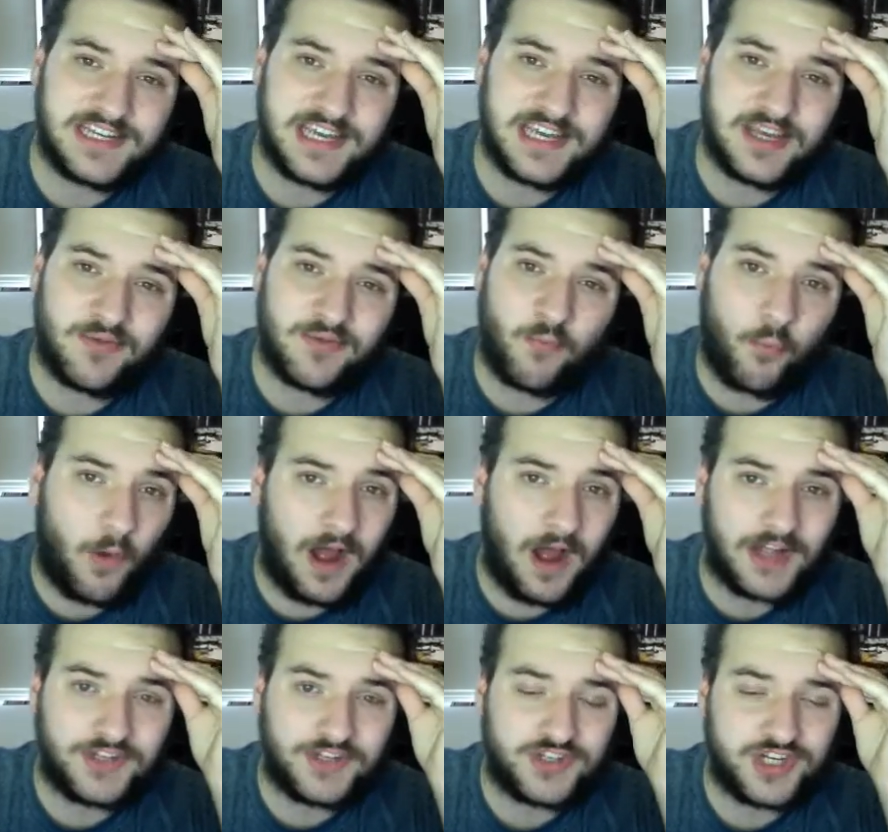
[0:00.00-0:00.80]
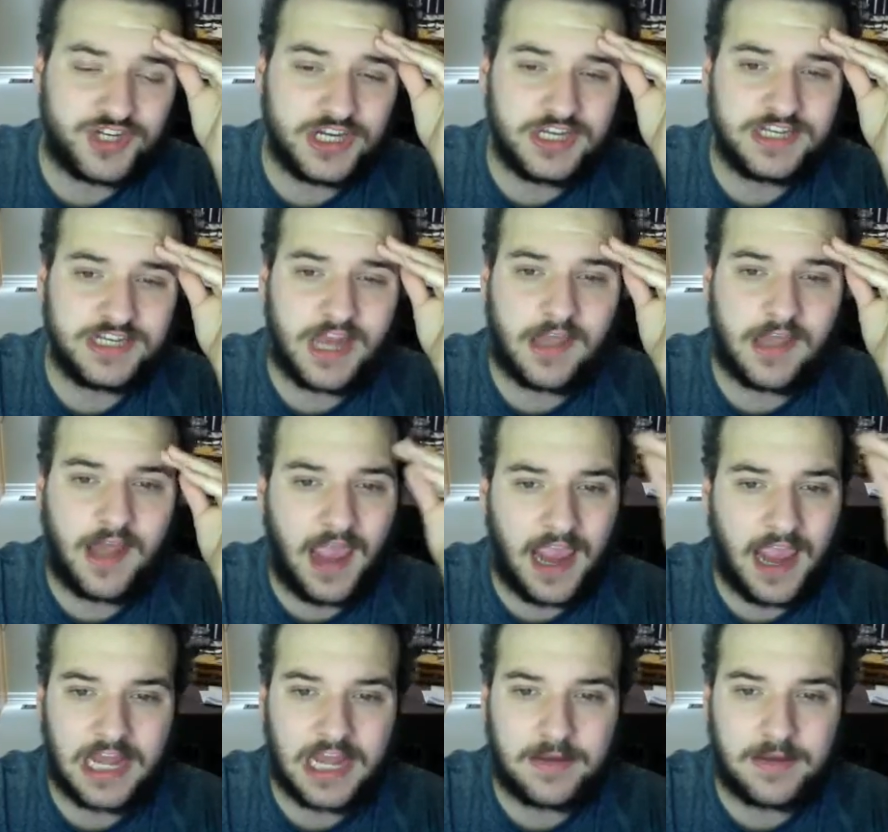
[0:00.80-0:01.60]
in watching an
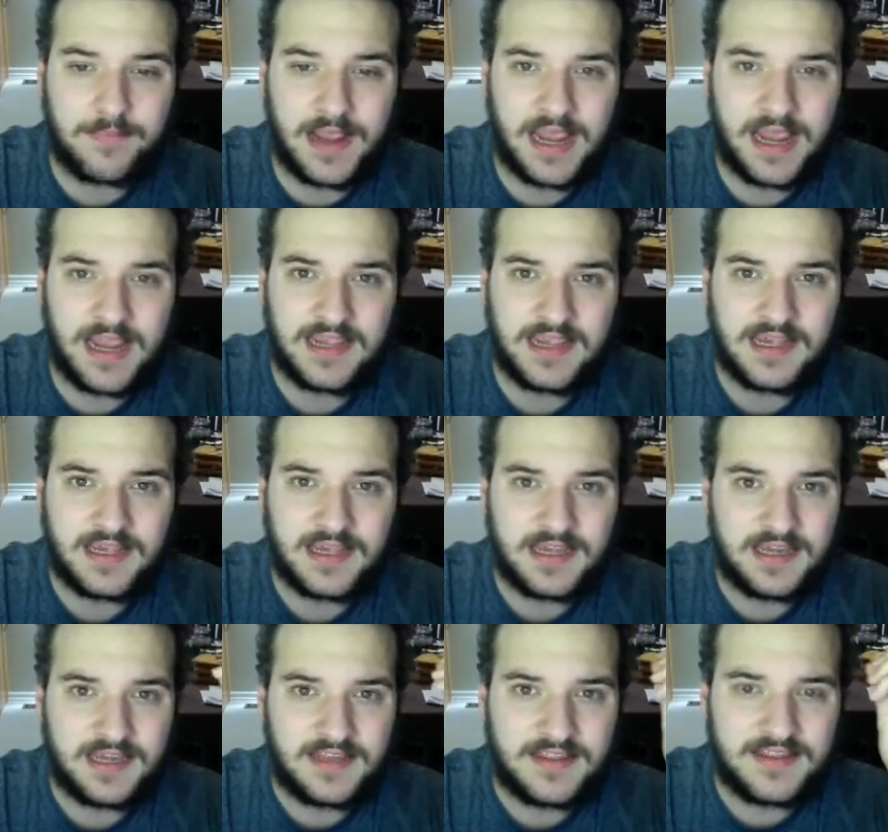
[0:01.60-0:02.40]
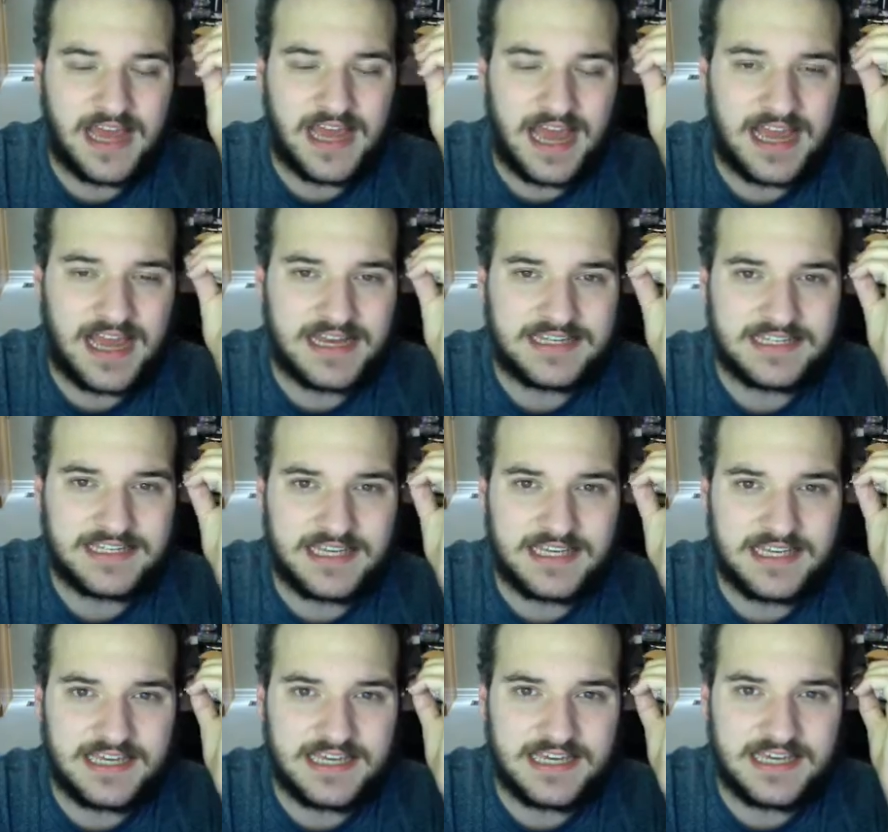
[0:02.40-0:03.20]
anime that
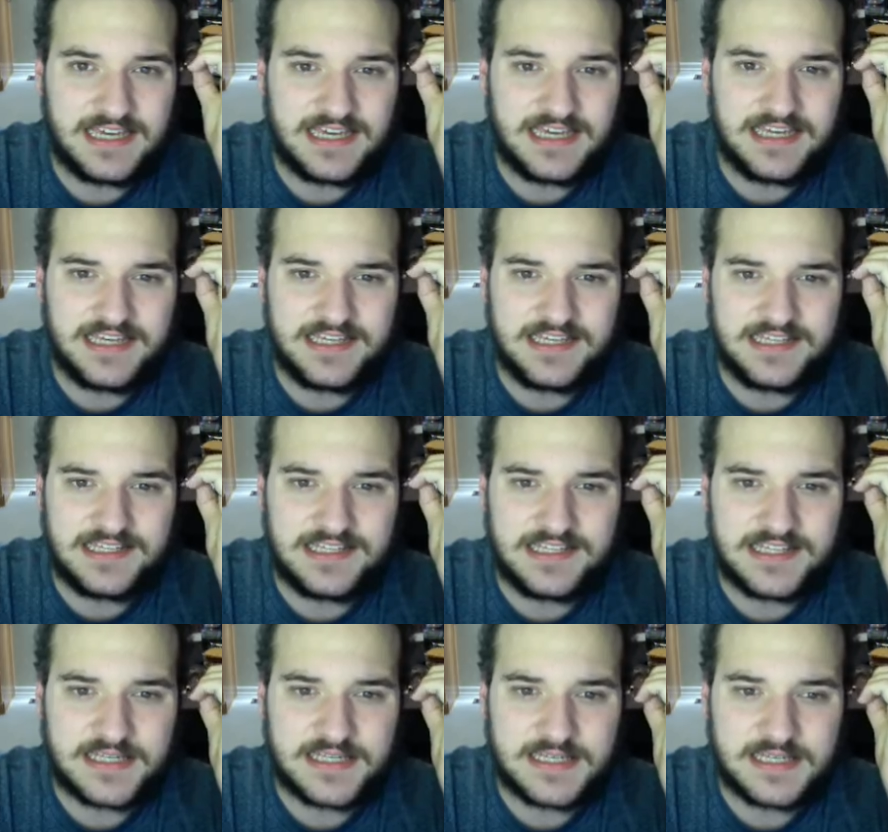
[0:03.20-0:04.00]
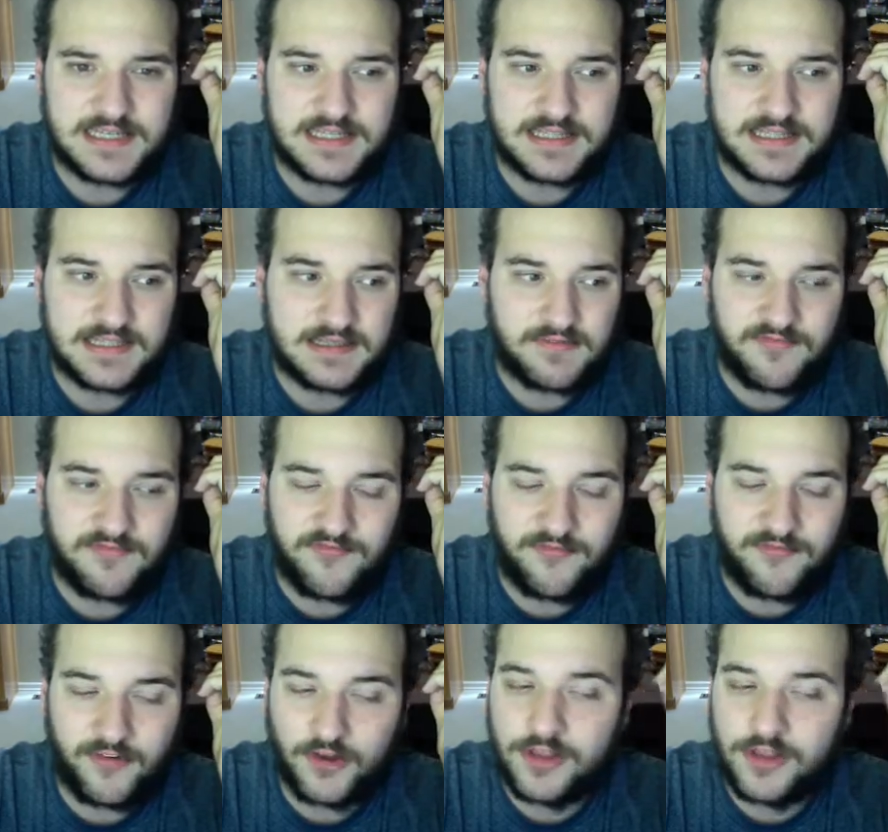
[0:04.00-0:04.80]
is,
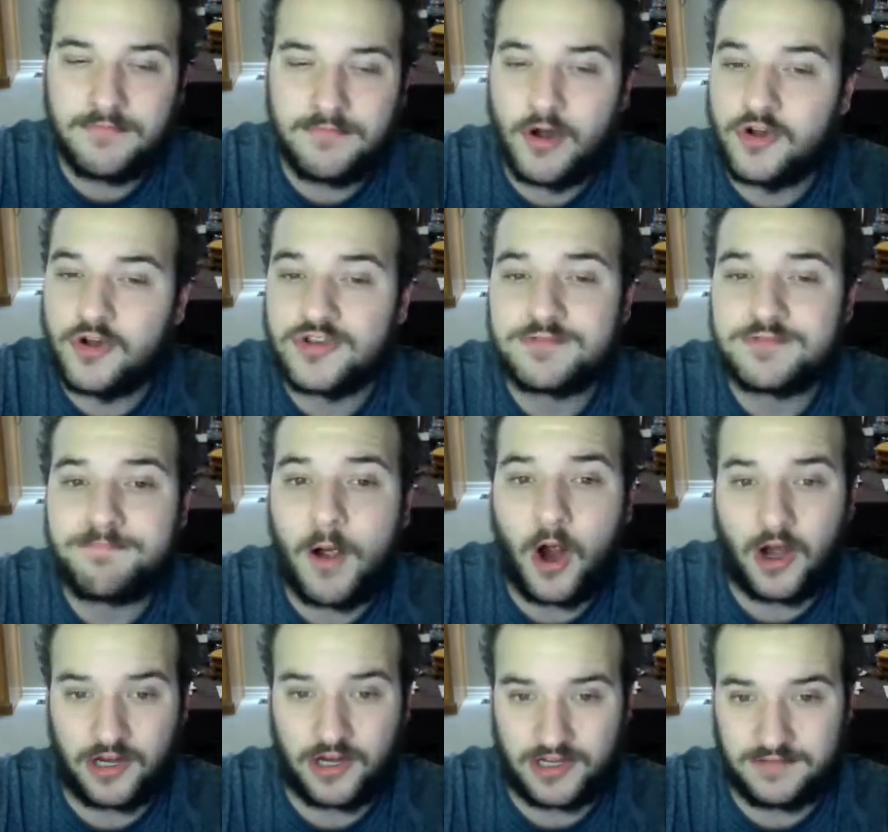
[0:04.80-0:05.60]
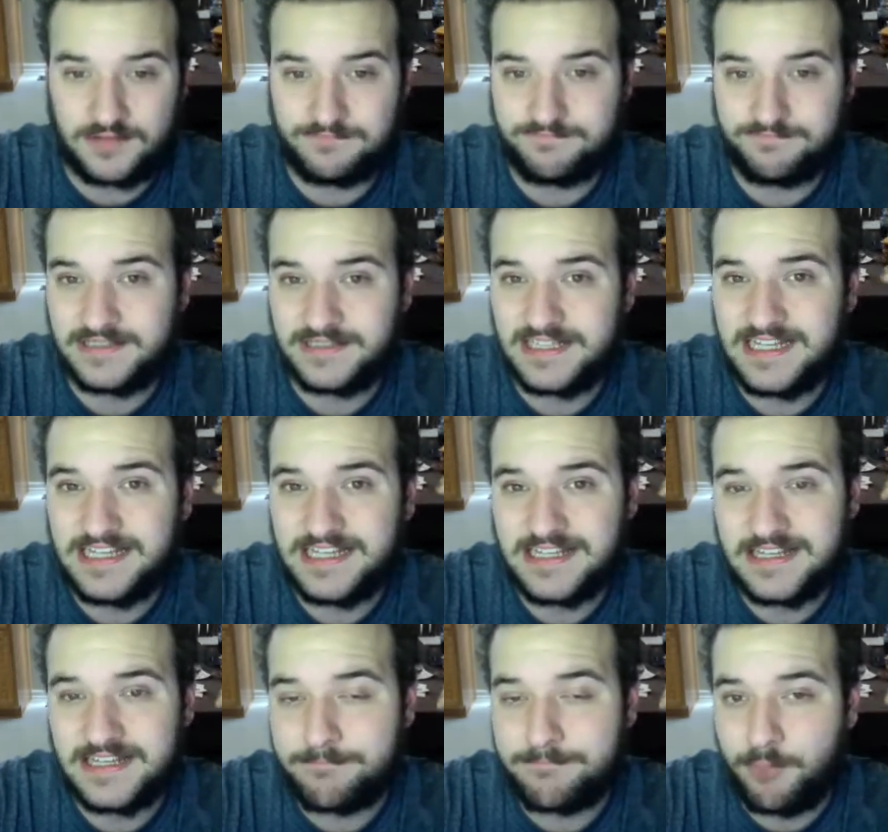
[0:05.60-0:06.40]
for the most part,
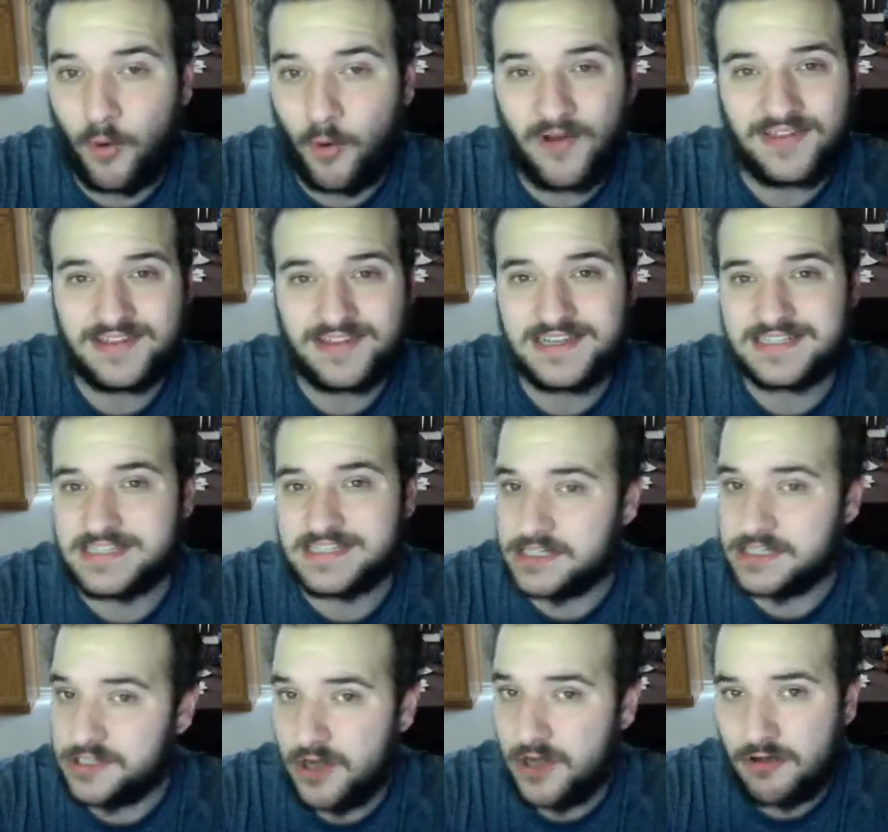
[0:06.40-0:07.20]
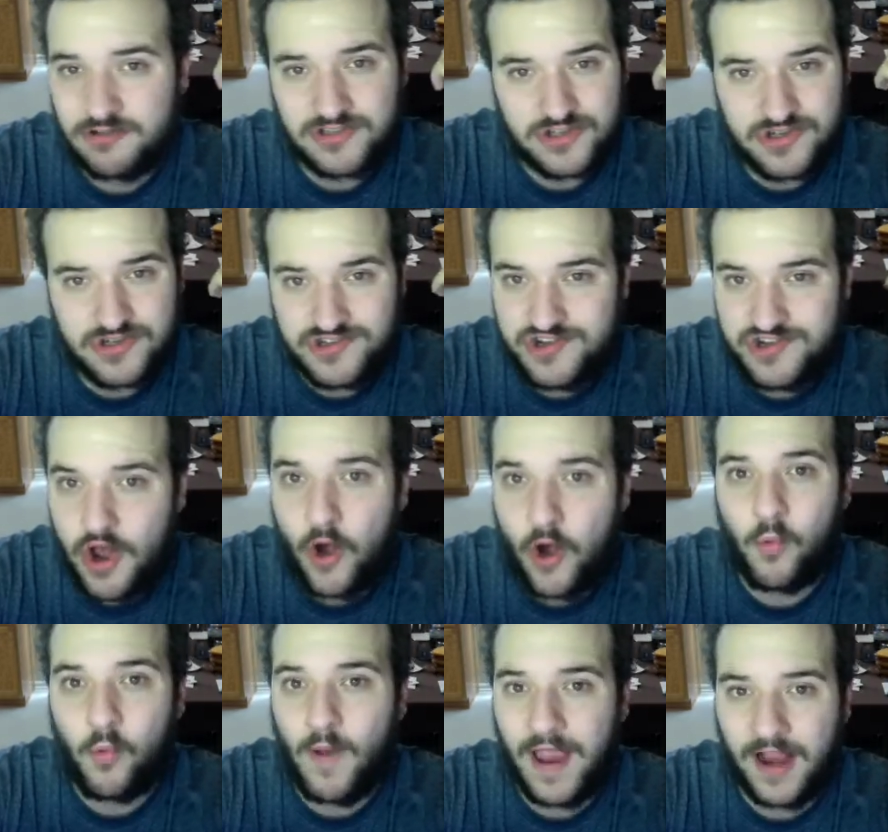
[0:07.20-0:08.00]
completely pointless and goes
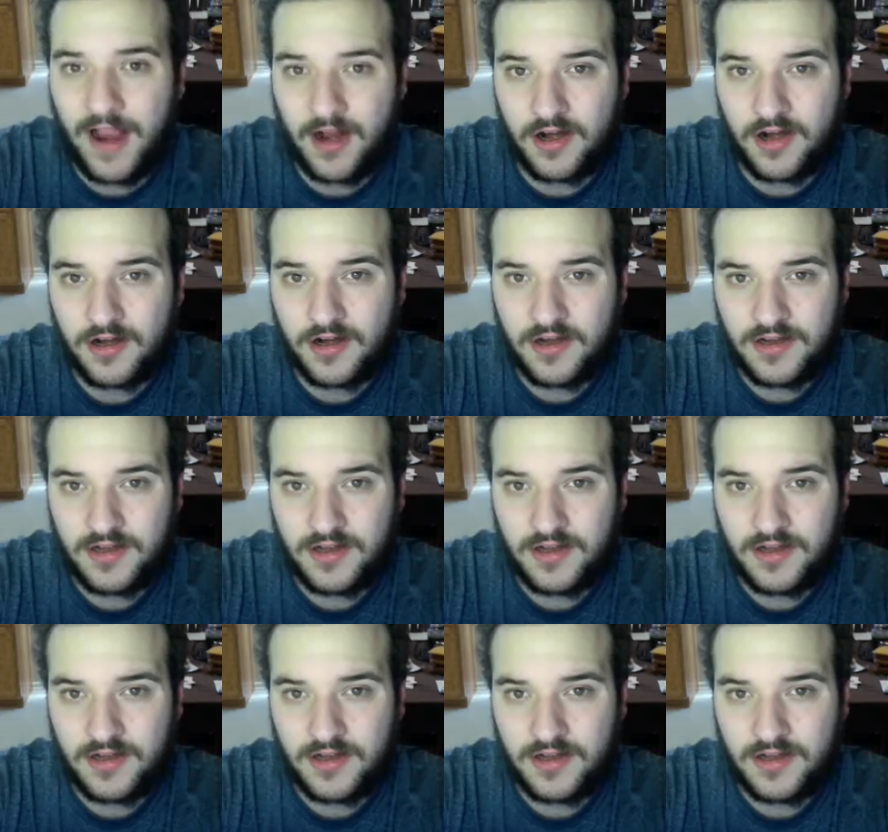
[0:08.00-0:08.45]
nowhere,